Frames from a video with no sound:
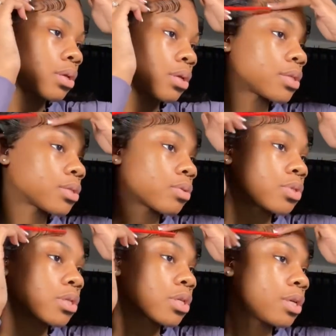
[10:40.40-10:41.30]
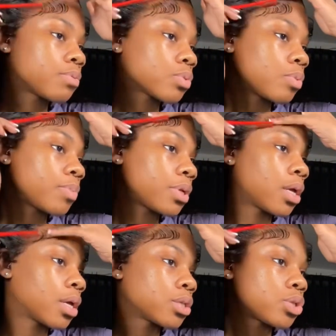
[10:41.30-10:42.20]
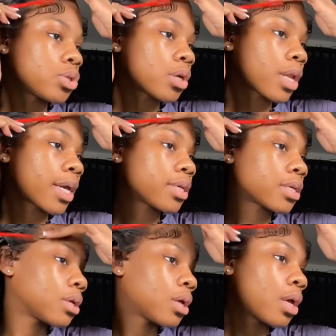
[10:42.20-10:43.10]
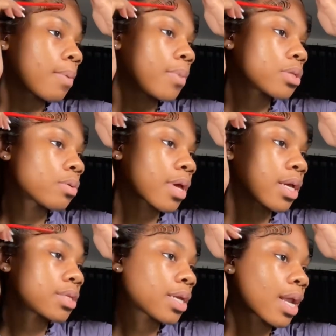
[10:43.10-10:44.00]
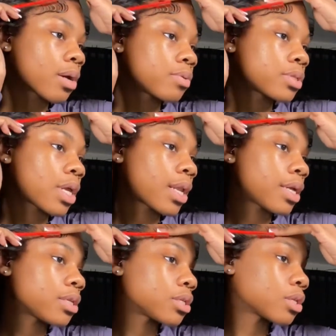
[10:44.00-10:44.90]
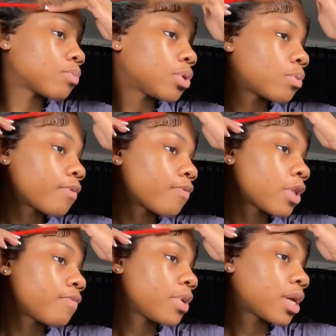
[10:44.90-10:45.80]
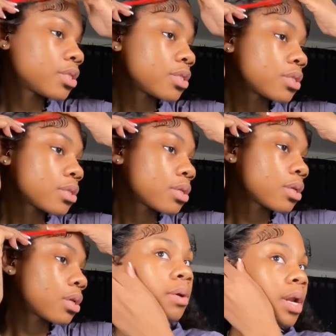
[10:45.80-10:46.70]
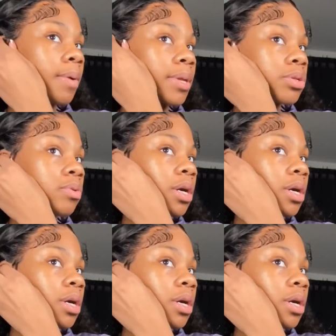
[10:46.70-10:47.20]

So just keep swooping it to your liking. It's okay, because they're not gonna stay like this, because we're doing fluffy edges. Now we're about to do our